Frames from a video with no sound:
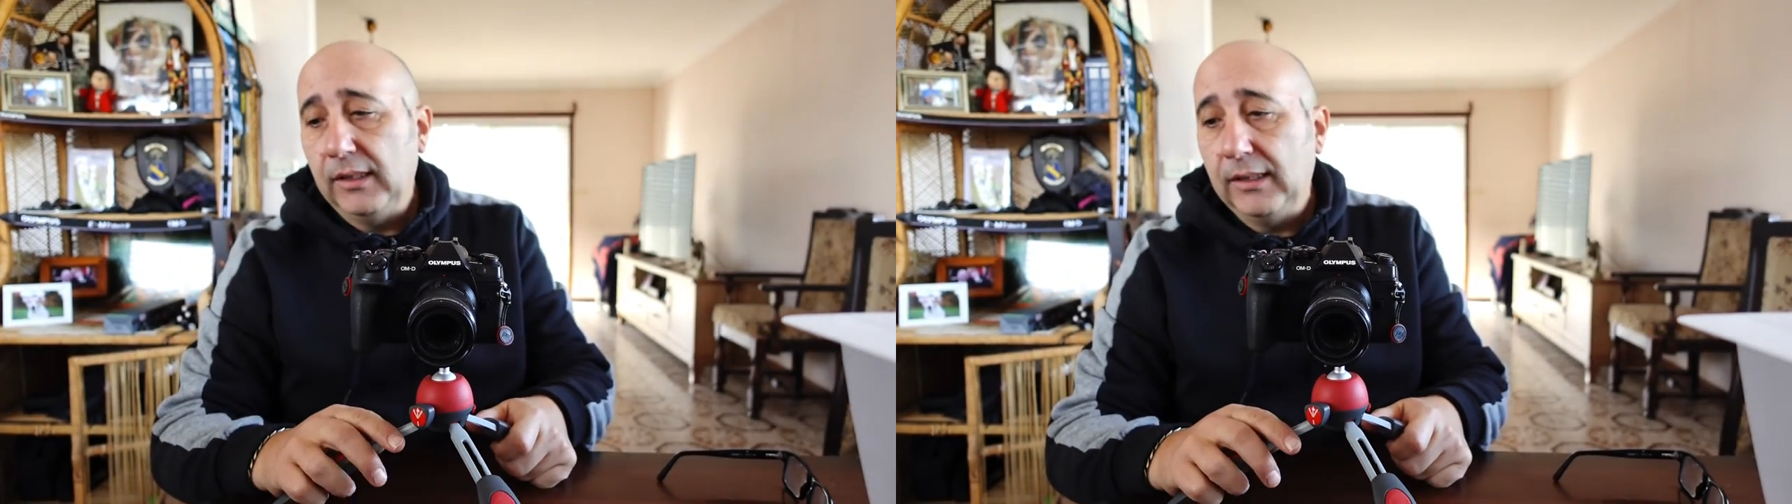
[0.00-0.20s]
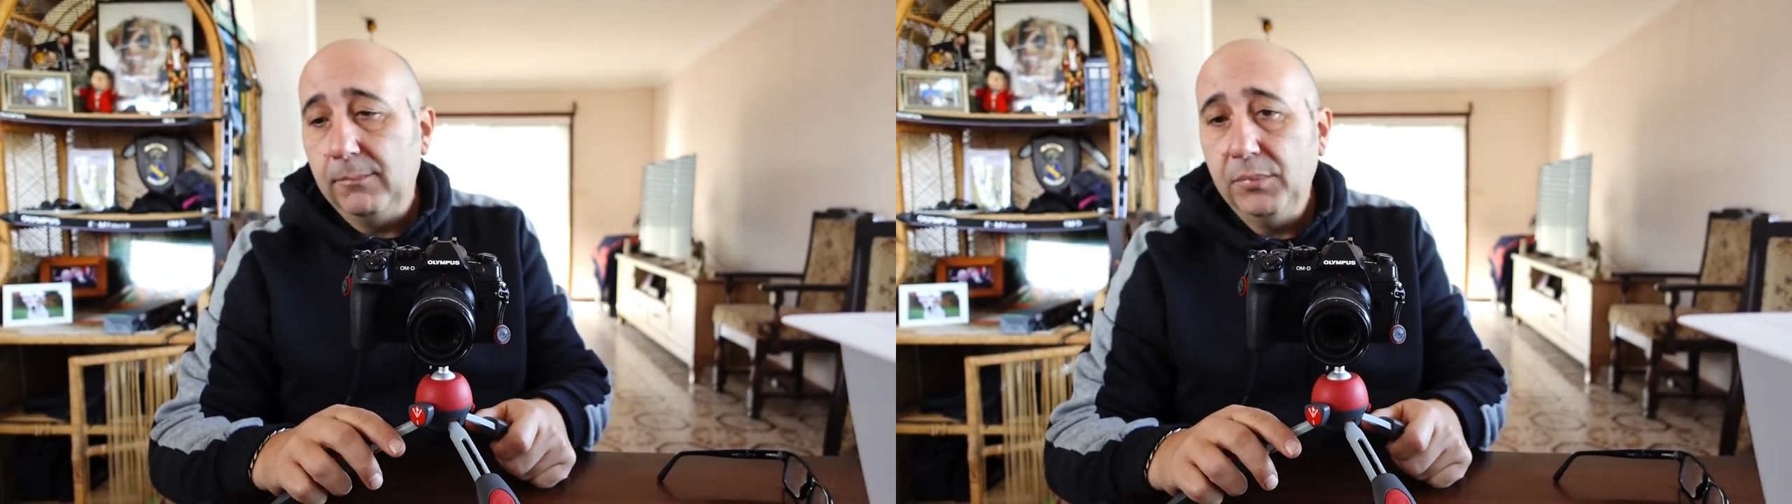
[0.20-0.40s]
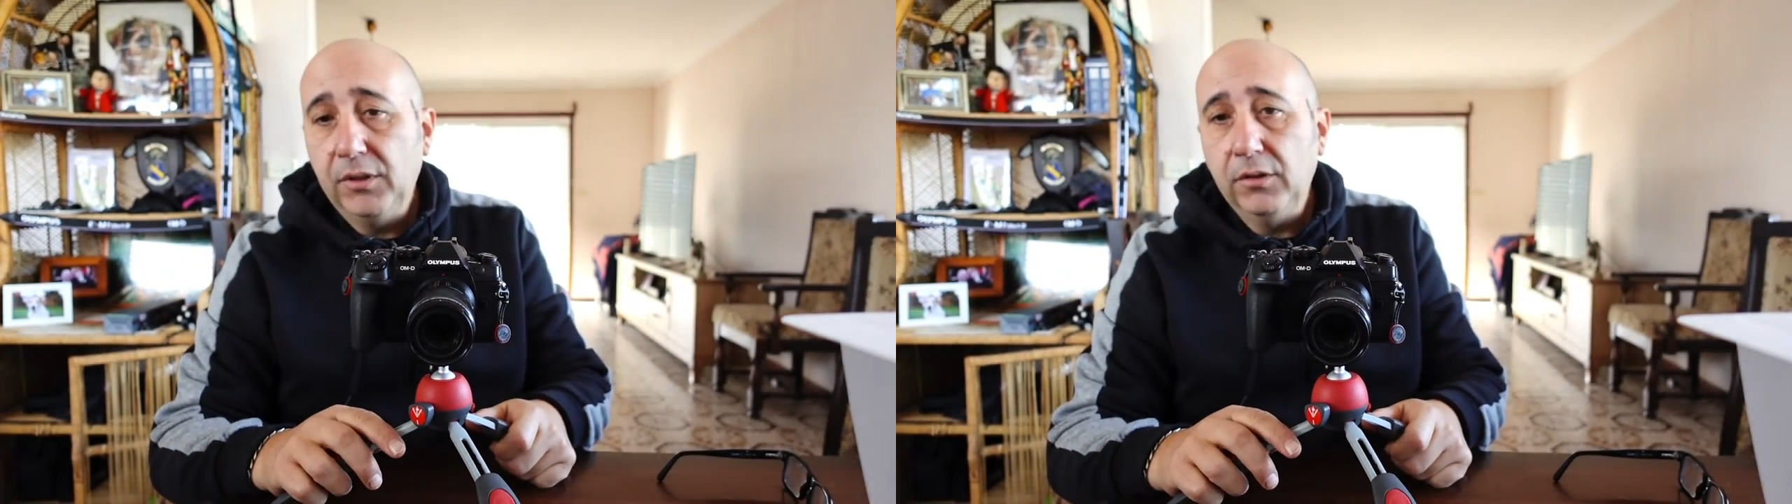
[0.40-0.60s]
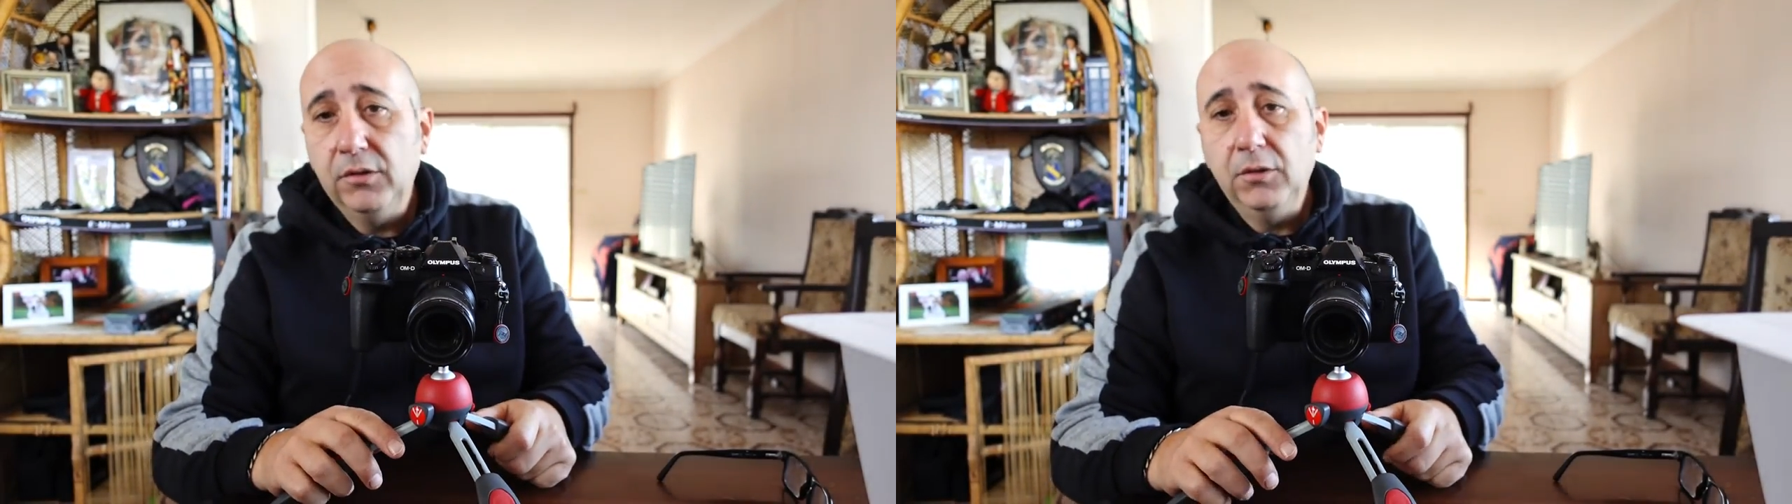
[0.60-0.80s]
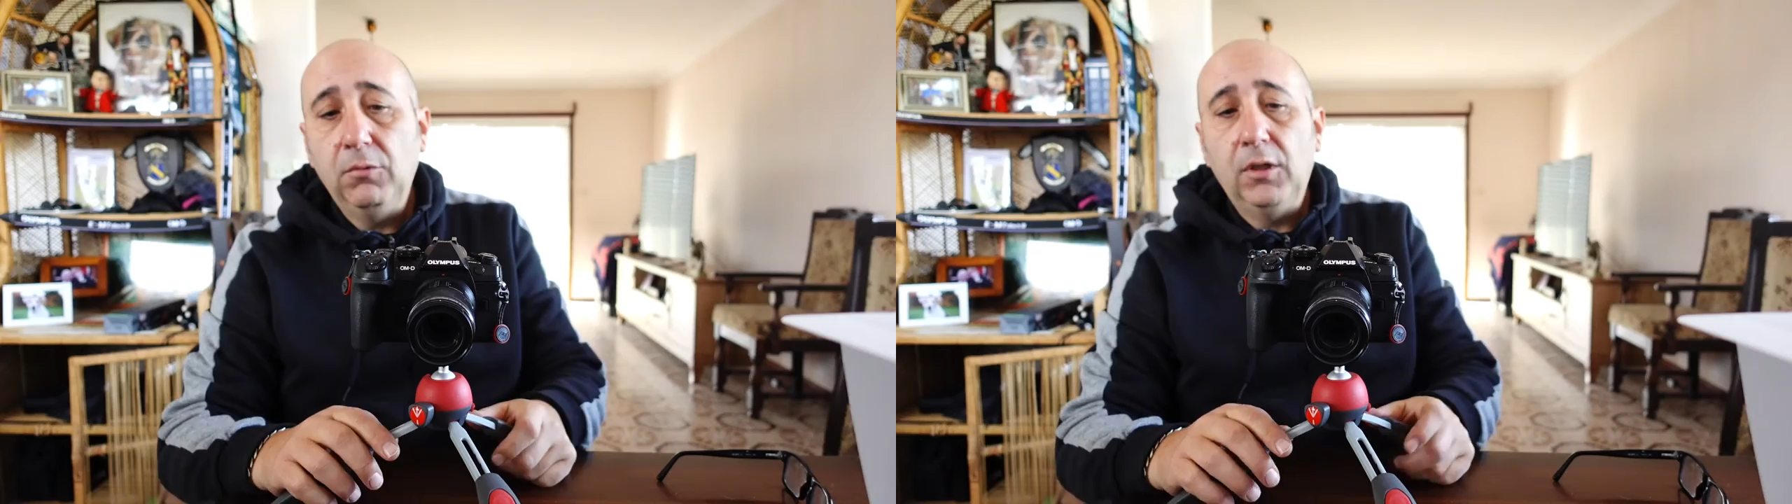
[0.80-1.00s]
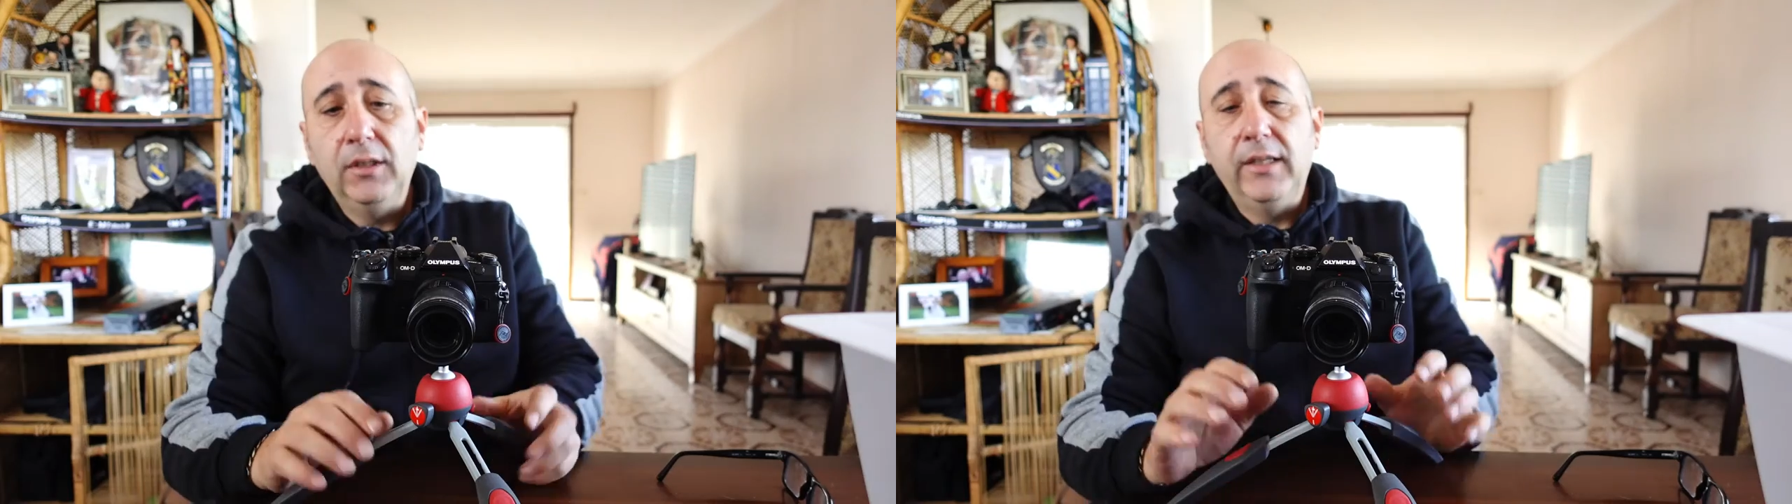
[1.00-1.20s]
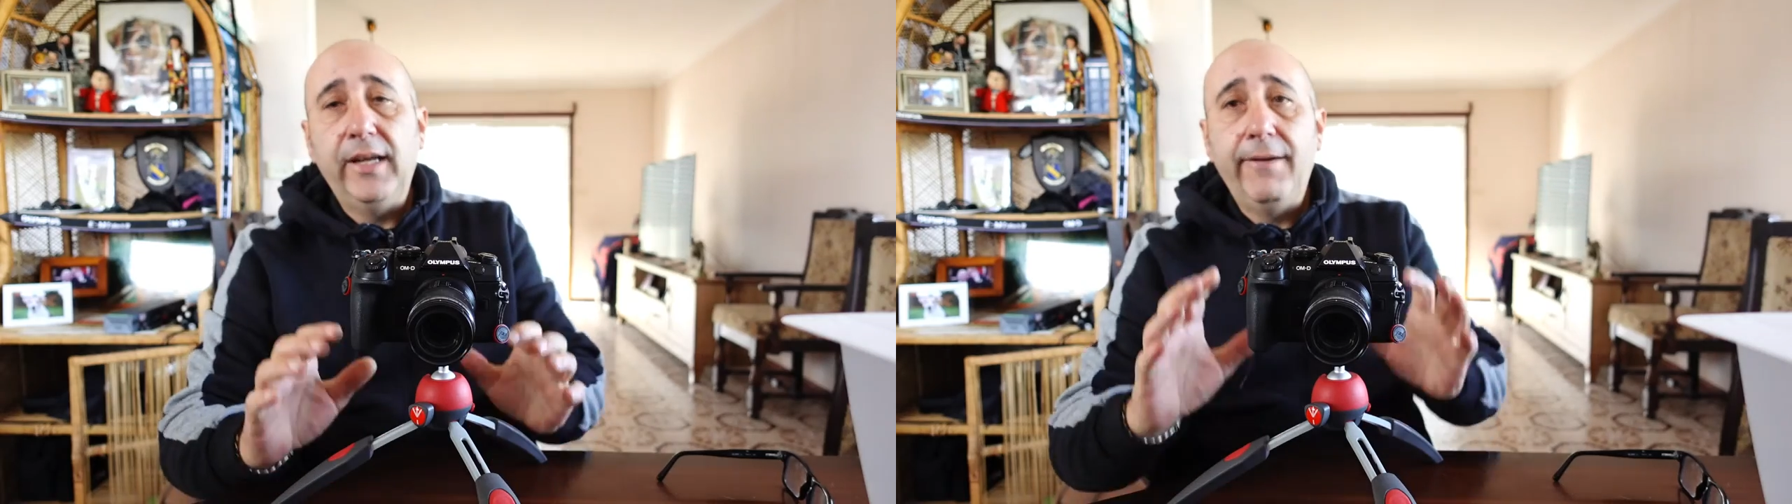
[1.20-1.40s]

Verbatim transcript: uh, because you want